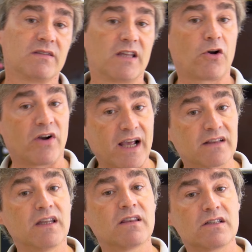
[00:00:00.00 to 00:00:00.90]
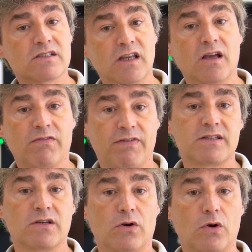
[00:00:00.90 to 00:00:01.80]
the connected
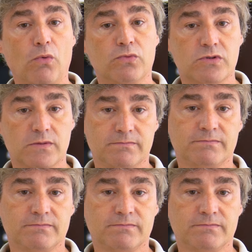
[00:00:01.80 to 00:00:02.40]
single-phase loads.